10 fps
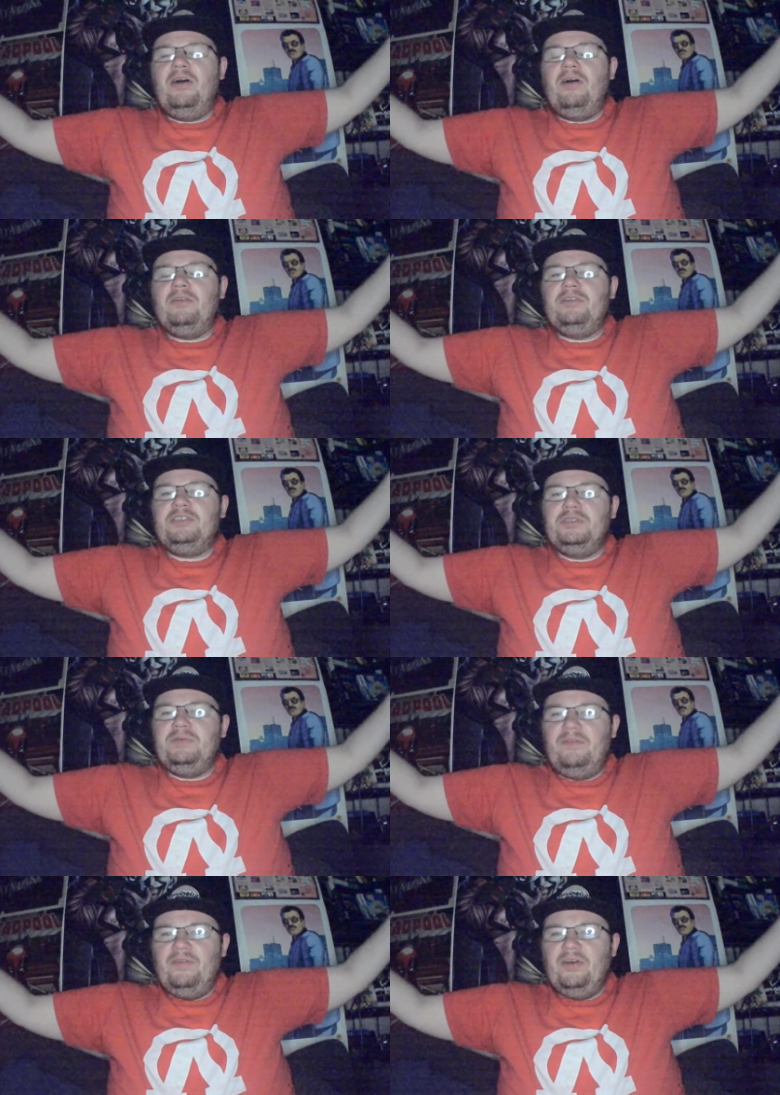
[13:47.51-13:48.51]
on
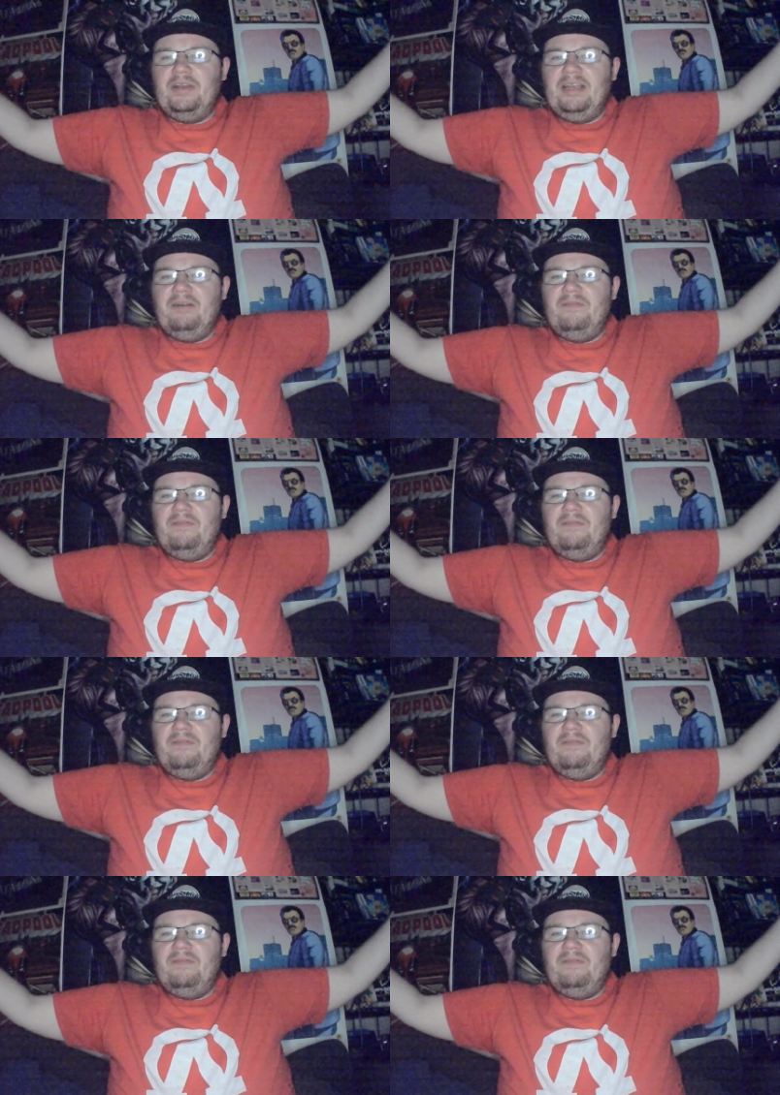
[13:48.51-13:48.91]
June 30th.